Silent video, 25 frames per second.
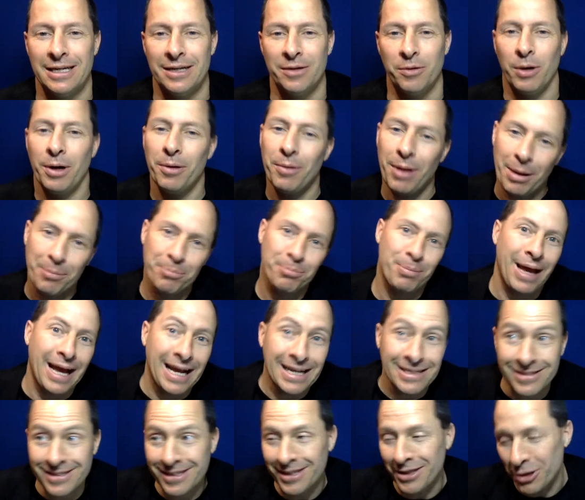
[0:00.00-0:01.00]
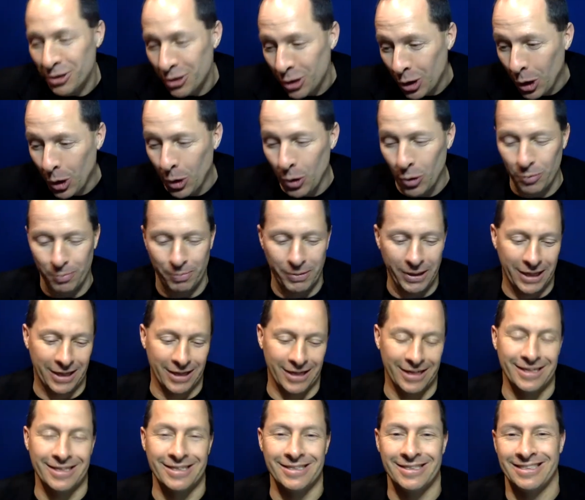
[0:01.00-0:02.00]
well, I'm passing the note
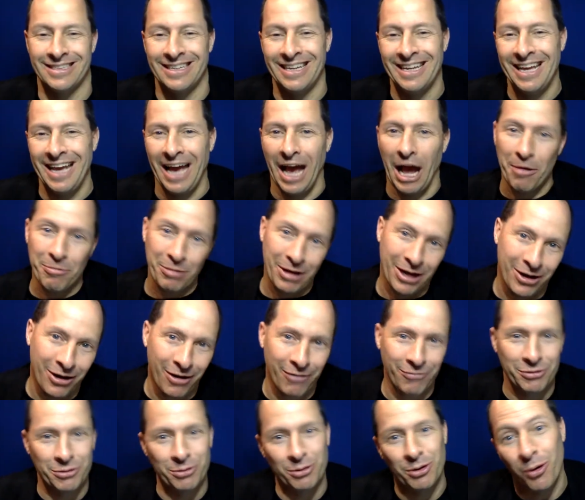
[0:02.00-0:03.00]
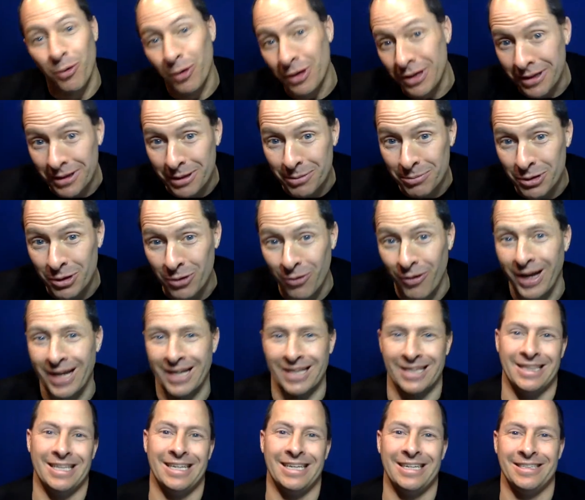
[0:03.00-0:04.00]
because I'm not comfortable going to them
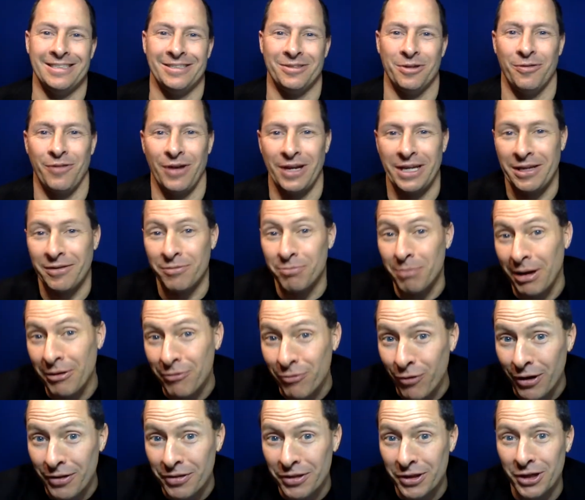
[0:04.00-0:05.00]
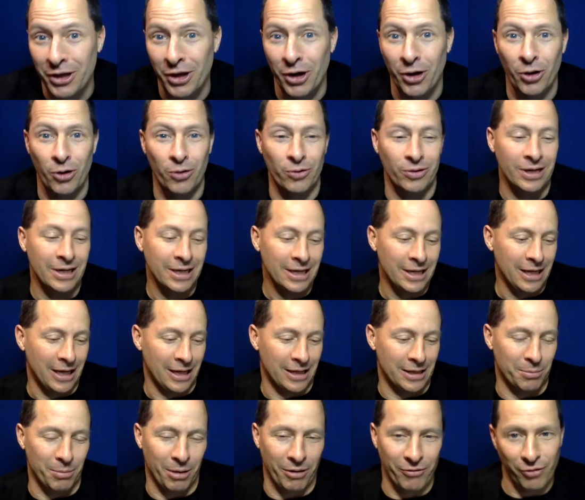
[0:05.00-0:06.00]
directly. So if I give my friend the note,
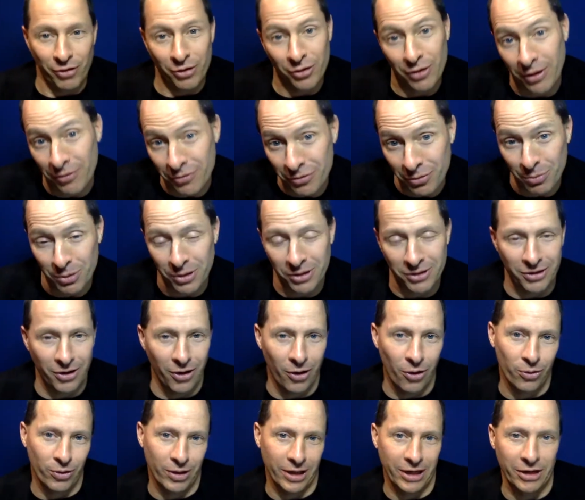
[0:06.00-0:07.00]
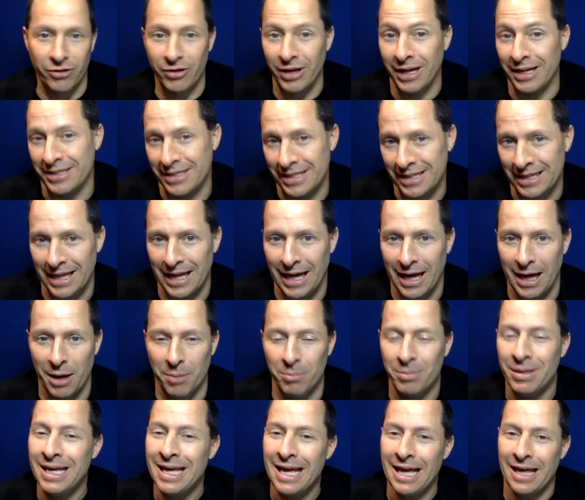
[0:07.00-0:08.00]
and then my friend will give someone a note, and it'll get to
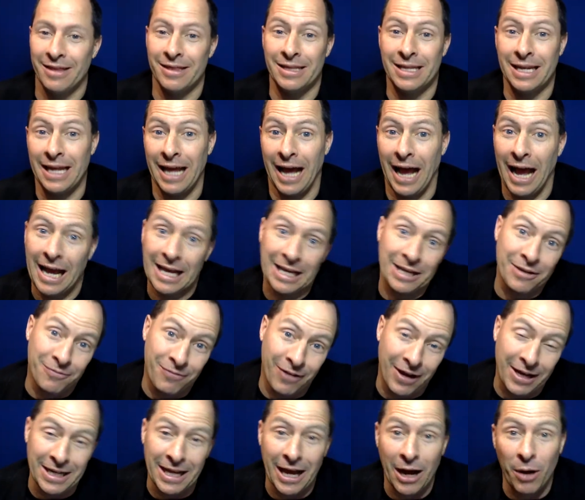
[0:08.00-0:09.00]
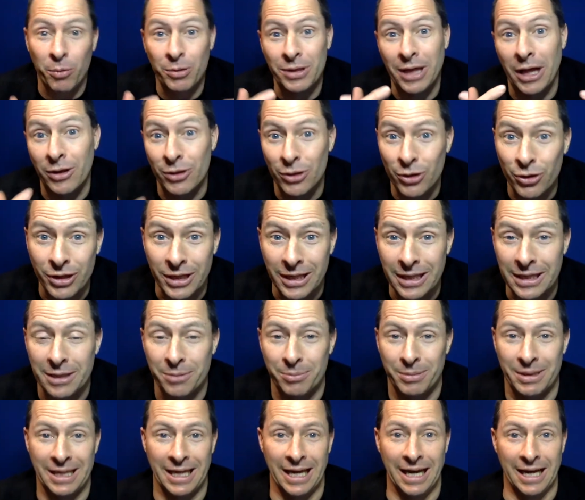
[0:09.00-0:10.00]
them, and then I can find out without looking
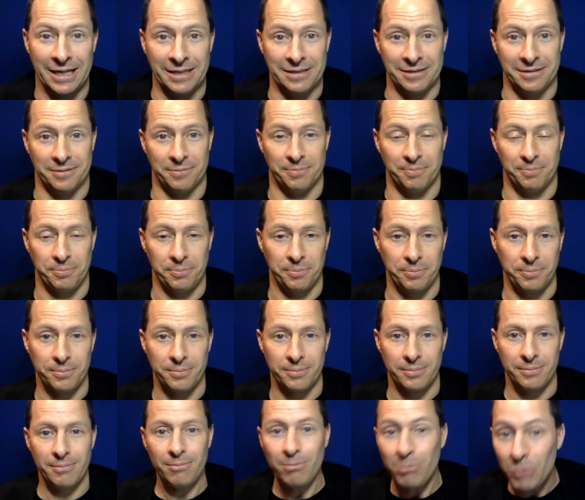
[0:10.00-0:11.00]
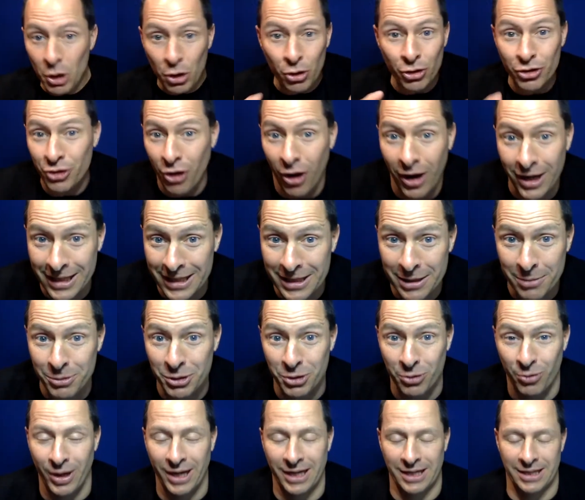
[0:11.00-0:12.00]
them in the eyes or talking to them
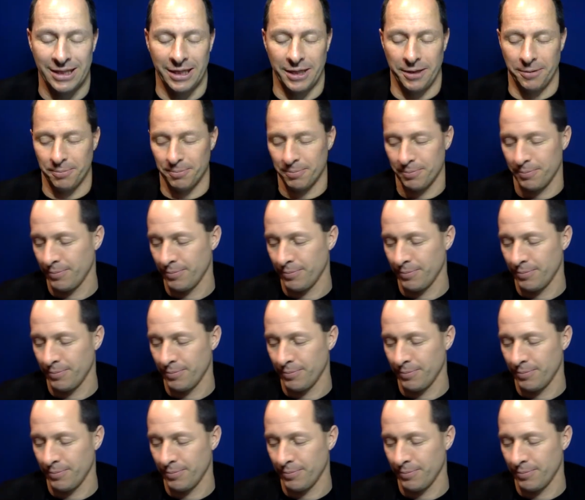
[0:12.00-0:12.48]
directly.